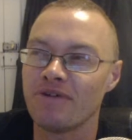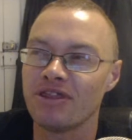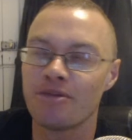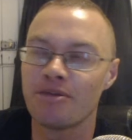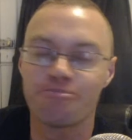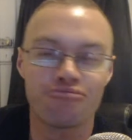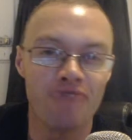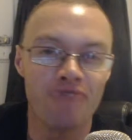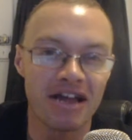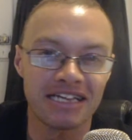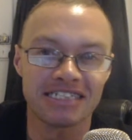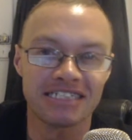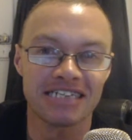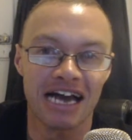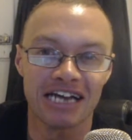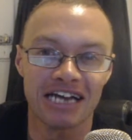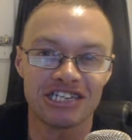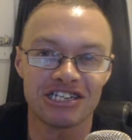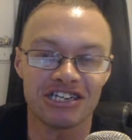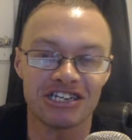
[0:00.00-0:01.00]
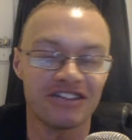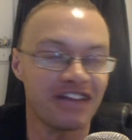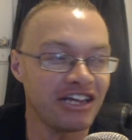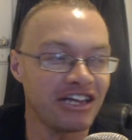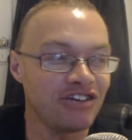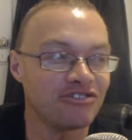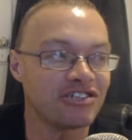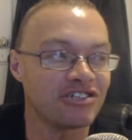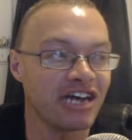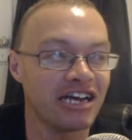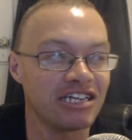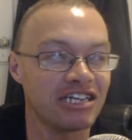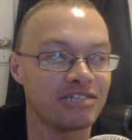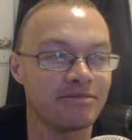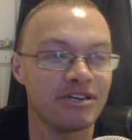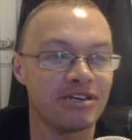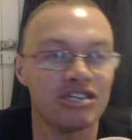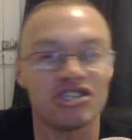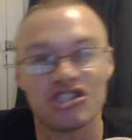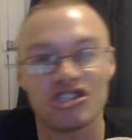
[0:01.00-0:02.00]
the bread section and then you say to
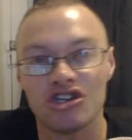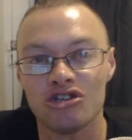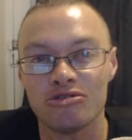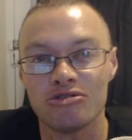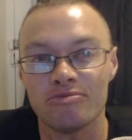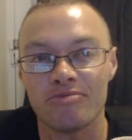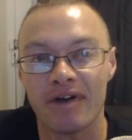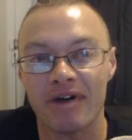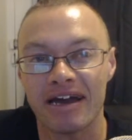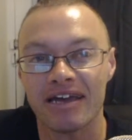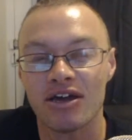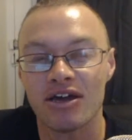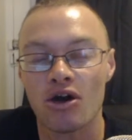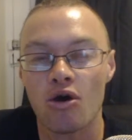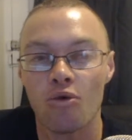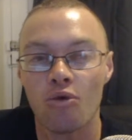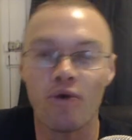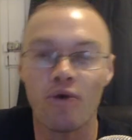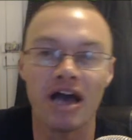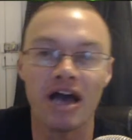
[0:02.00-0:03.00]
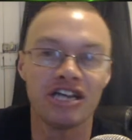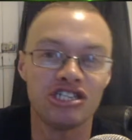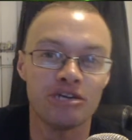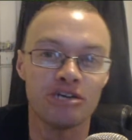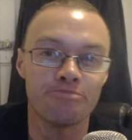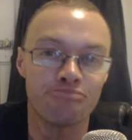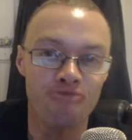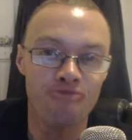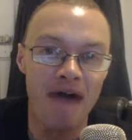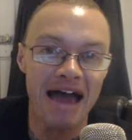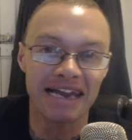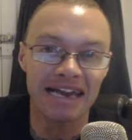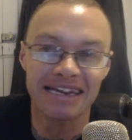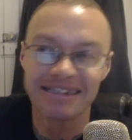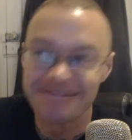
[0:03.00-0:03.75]
me, excuse me, mate, where's your bread?